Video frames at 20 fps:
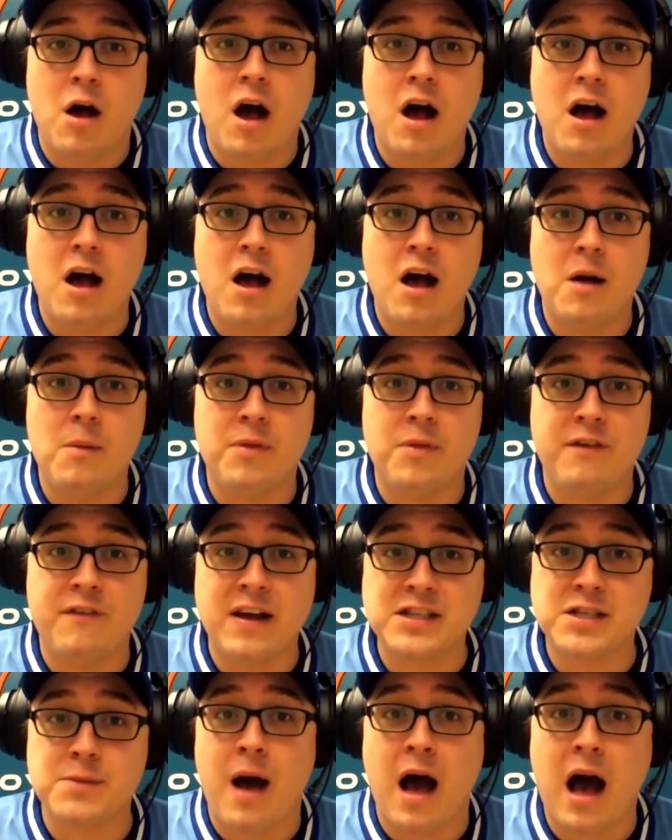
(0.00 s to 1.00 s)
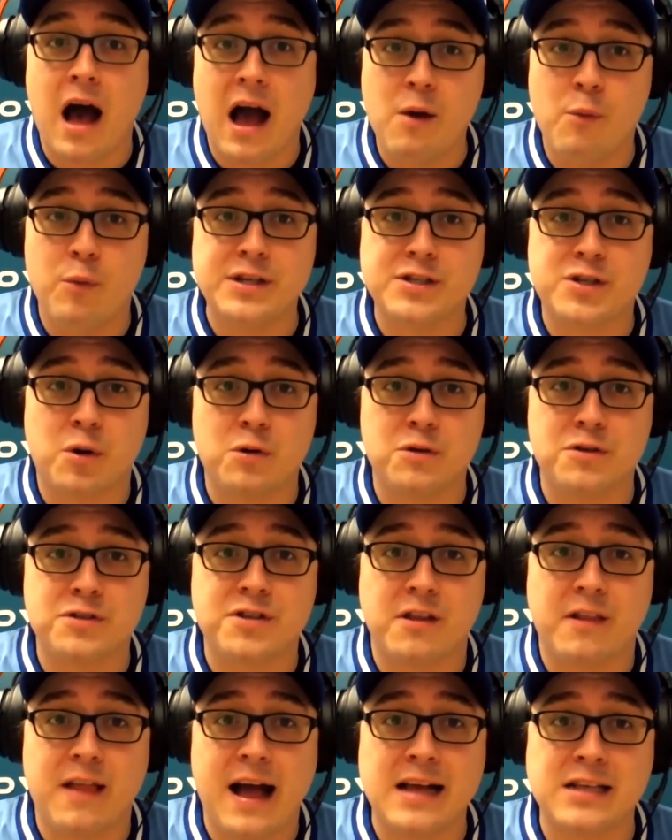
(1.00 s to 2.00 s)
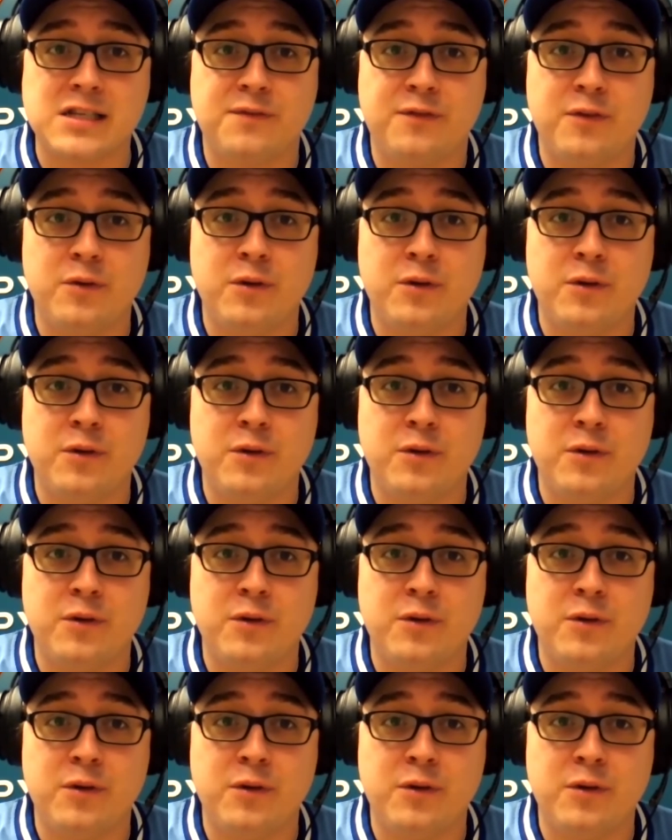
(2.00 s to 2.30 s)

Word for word: Uh, they've had some high win totals the last